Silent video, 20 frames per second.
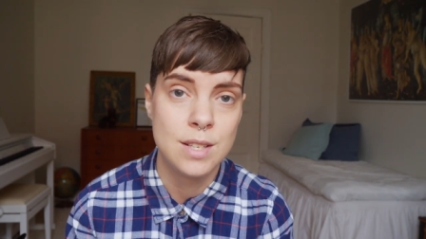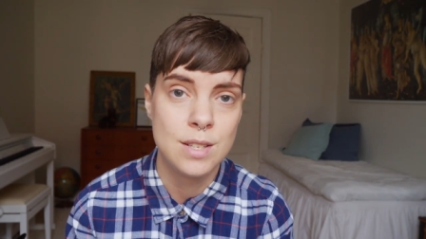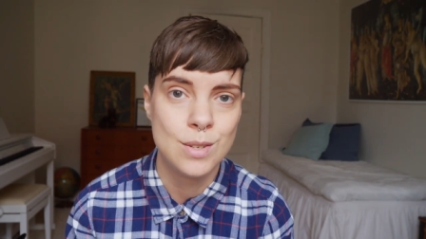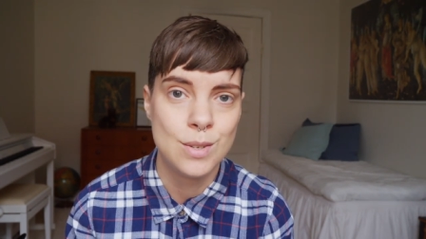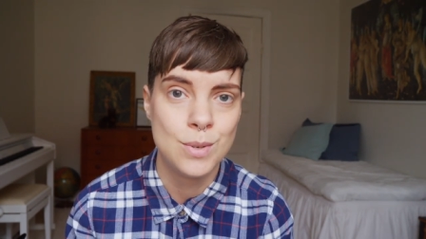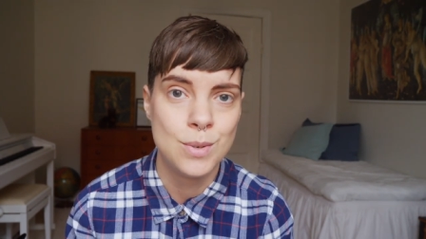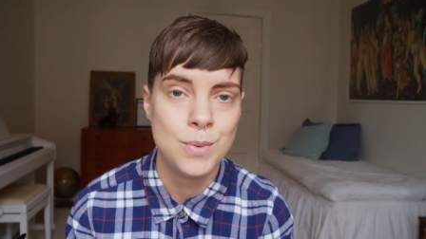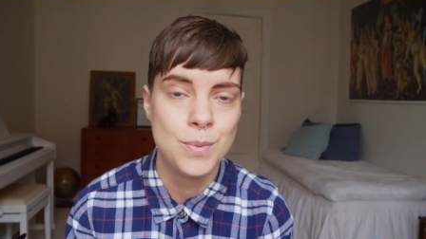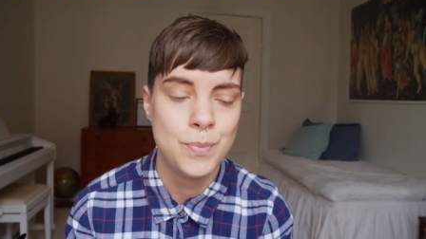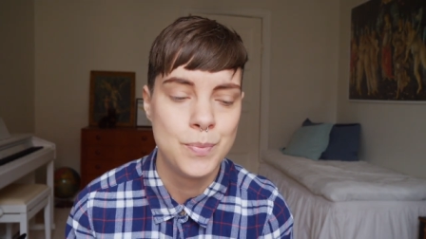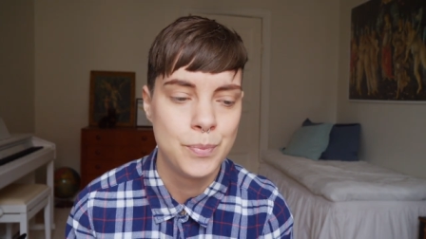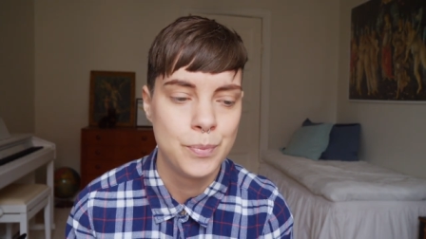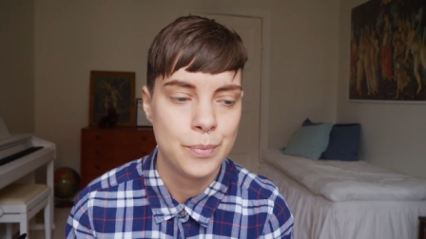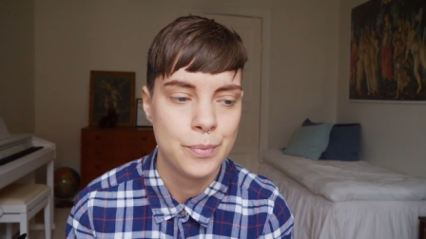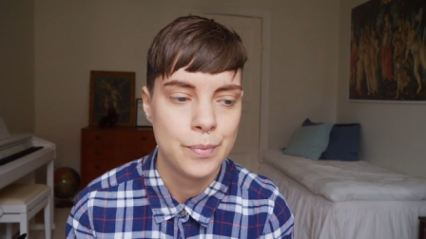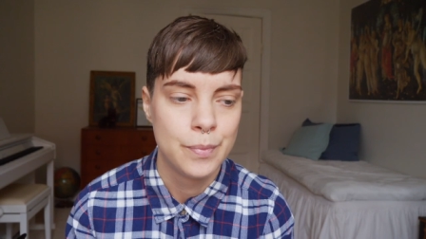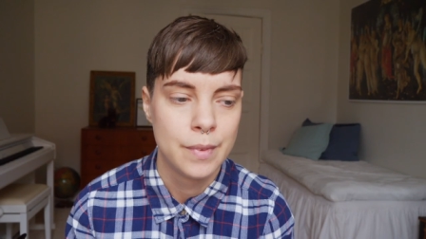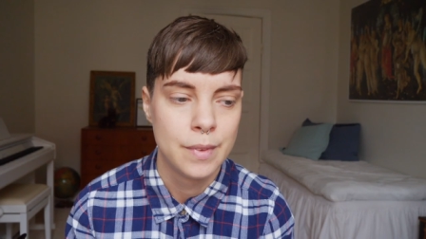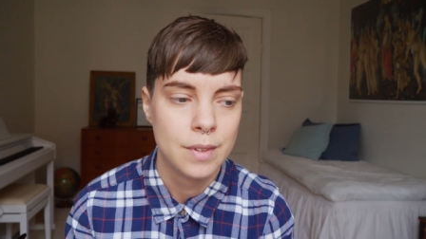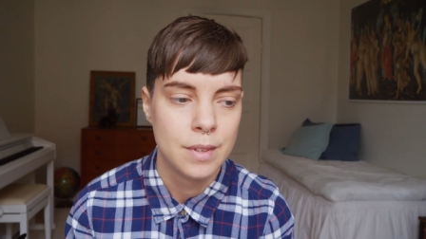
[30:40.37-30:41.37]
to
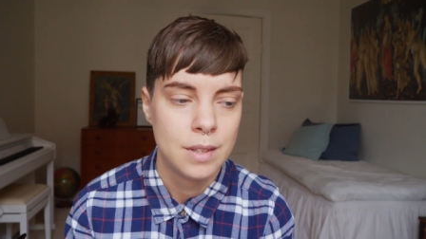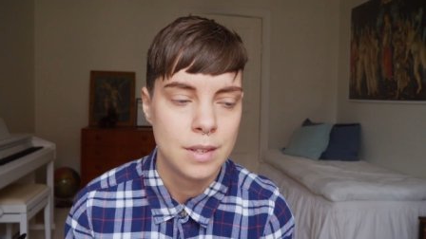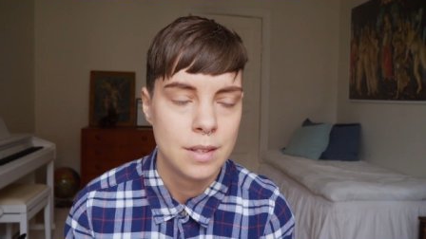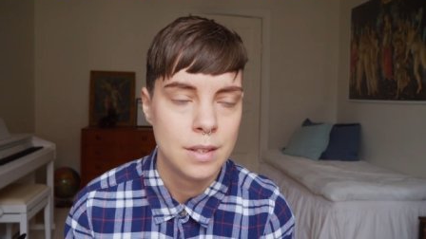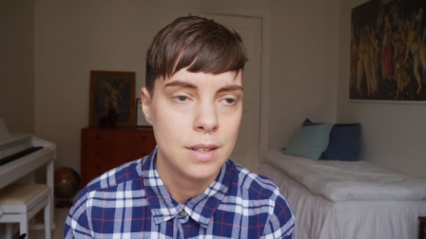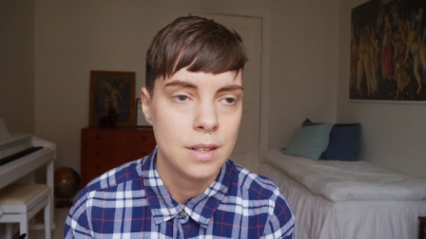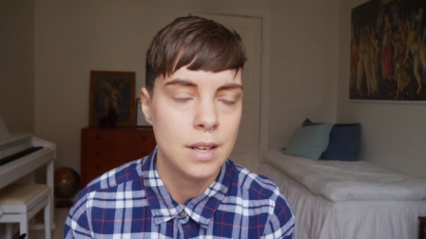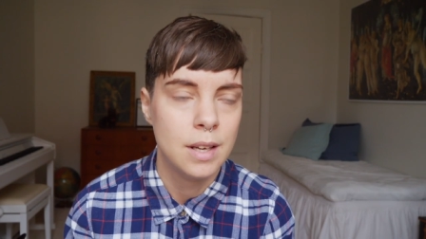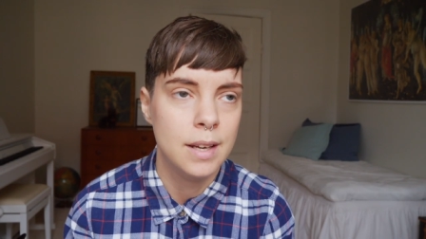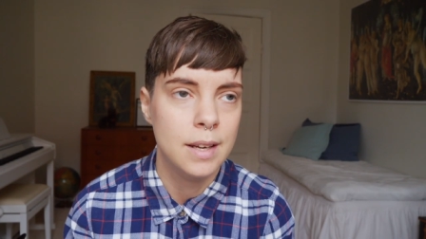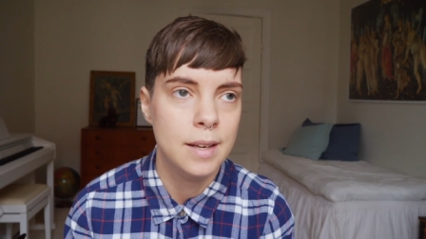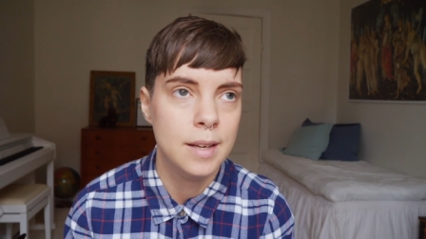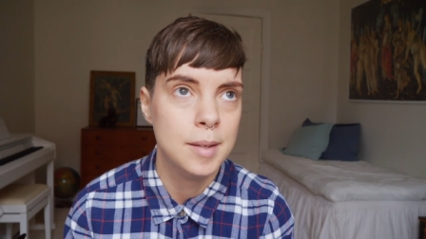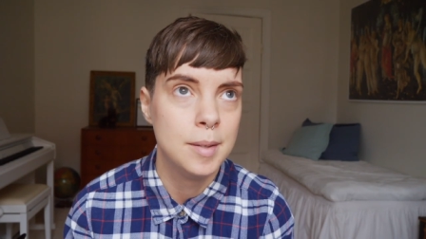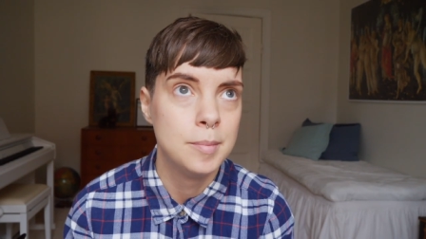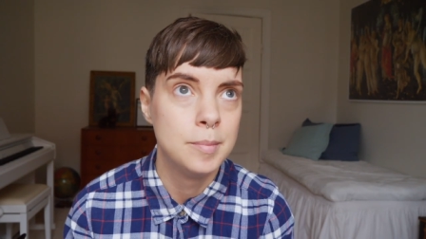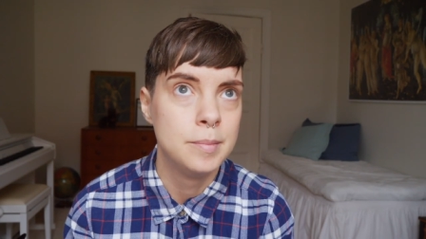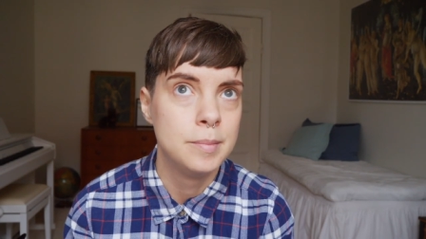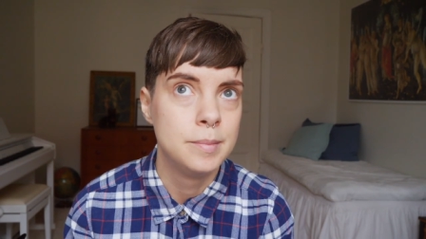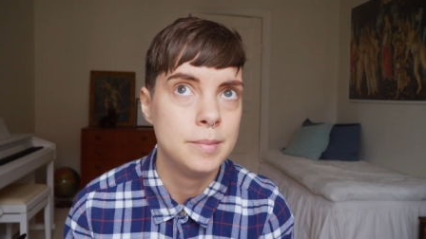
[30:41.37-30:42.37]

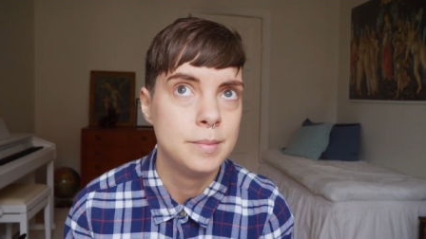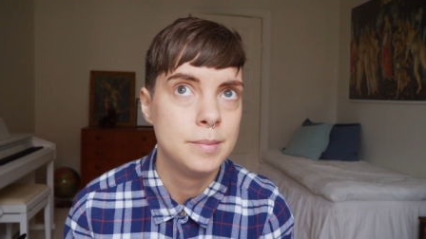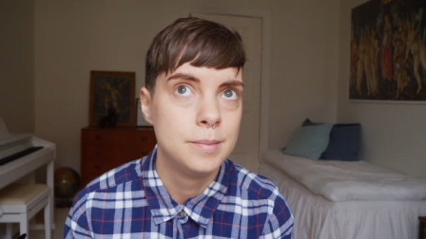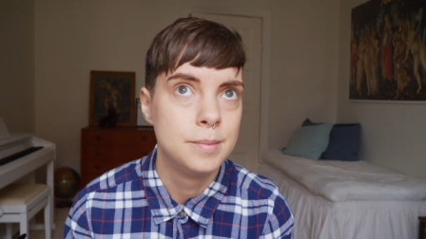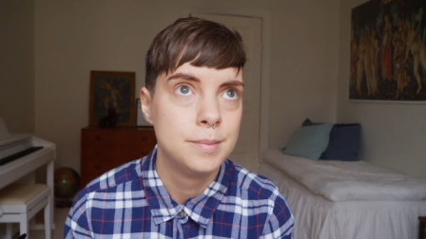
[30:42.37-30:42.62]
um,